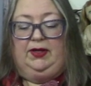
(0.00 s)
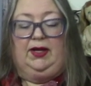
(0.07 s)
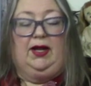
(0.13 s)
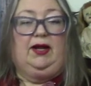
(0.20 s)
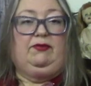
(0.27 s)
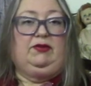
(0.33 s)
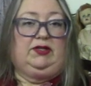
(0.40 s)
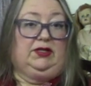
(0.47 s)

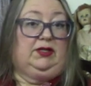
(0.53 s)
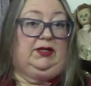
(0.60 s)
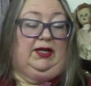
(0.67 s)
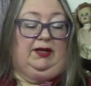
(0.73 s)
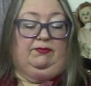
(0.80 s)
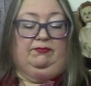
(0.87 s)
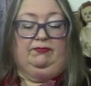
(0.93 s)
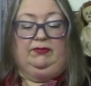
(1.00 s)
and this
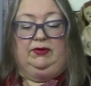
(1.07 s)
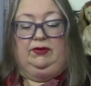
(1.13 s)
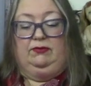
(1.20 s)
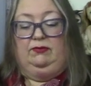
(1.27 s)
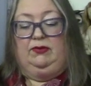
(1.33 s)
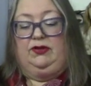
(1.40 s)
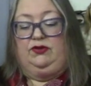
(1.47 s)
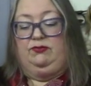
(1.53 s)
claim
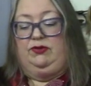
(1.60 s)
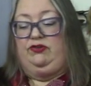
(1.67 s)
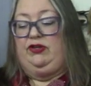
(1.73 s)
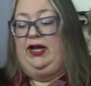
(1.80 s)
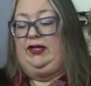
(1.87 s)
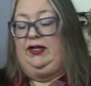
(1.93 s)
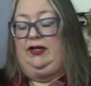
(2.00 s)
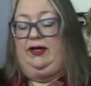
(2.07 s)
was
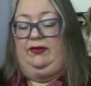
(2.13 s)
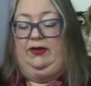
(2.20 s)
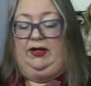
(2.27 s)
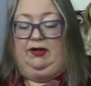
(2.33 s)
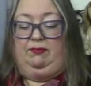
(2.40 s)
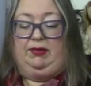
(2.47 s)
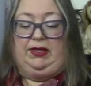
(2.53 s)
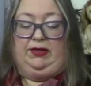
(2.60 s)
rejected and then
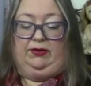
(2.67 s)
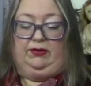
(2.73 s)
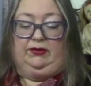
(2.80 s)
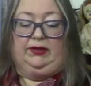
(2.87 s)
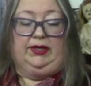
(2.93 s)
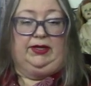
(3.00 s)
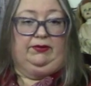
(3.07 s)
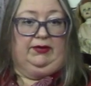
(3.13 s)
appealed
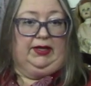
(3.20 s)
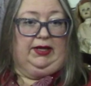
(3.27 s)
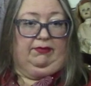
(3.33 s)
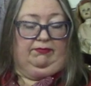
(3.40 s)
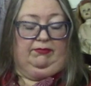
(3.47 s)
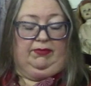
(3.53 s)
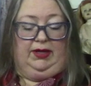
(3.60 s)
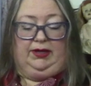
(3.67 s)
and then
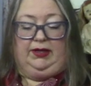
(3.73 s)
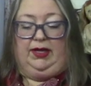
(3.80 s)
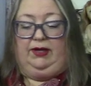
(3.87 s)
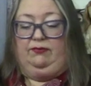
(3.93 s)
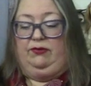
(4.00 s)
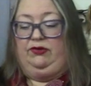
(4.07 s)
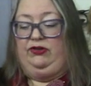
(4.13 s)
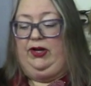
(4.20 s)

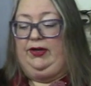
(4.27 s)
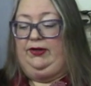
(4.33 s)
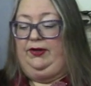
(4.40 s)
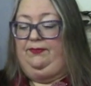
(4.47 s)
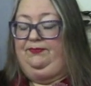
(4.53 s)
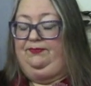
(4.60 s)
again rejected.